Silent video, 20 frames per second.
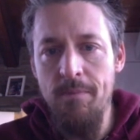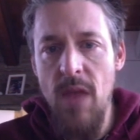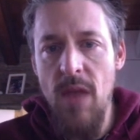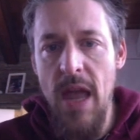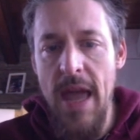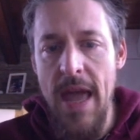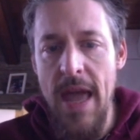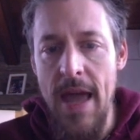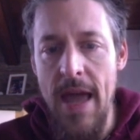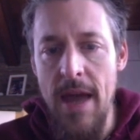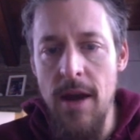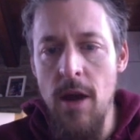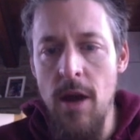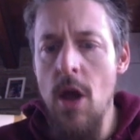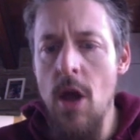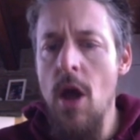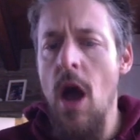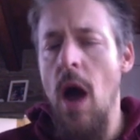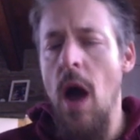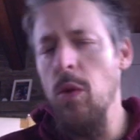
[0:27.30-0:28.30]
And
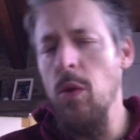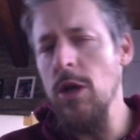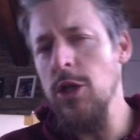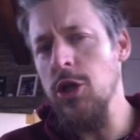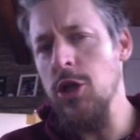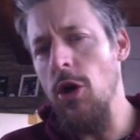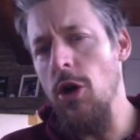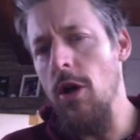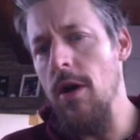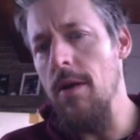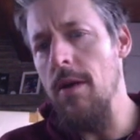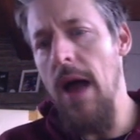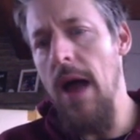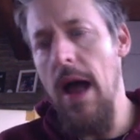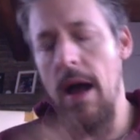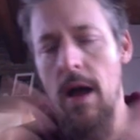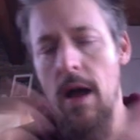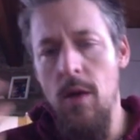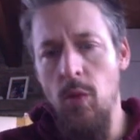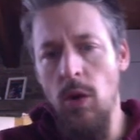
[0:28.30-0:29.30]
I want to start.
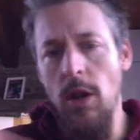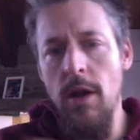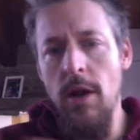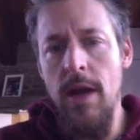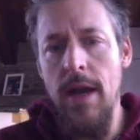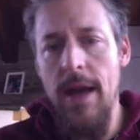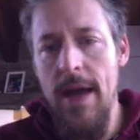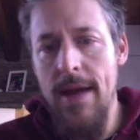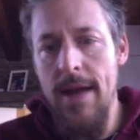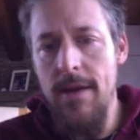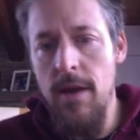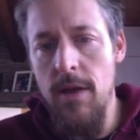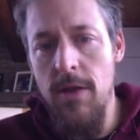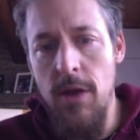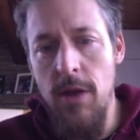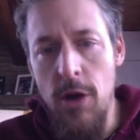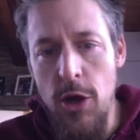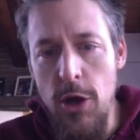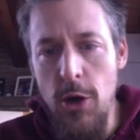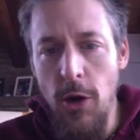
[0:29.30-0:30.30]
We're looking at
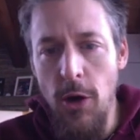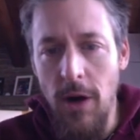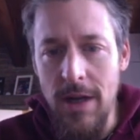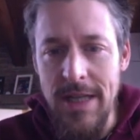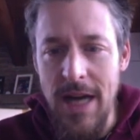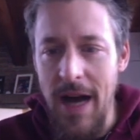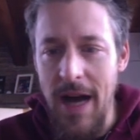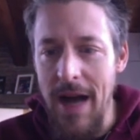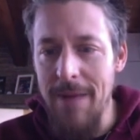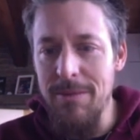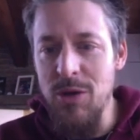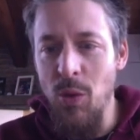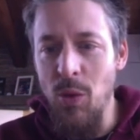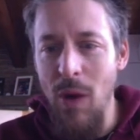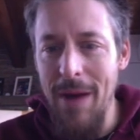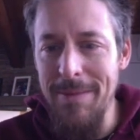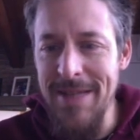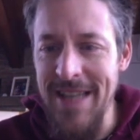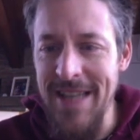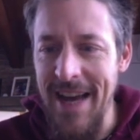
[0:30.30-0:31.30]
the New York Times
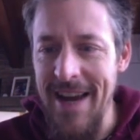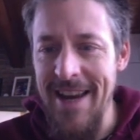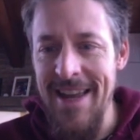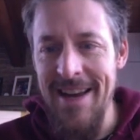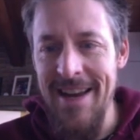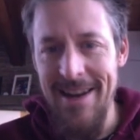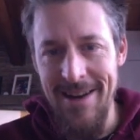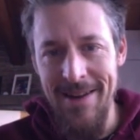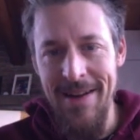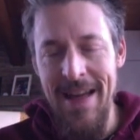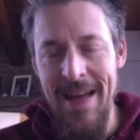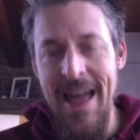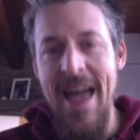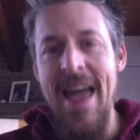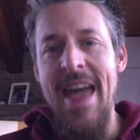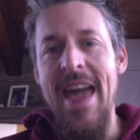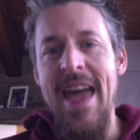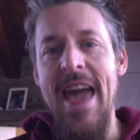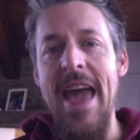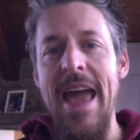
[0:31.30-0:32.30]
website here,
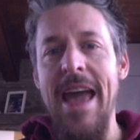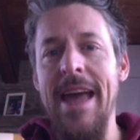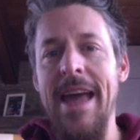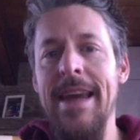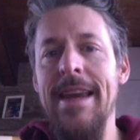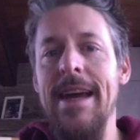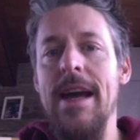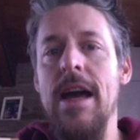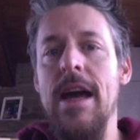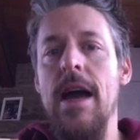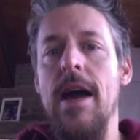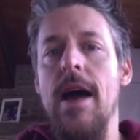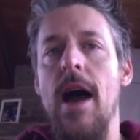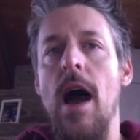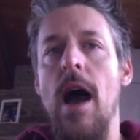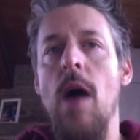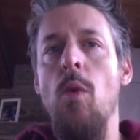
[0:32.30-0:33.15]
and I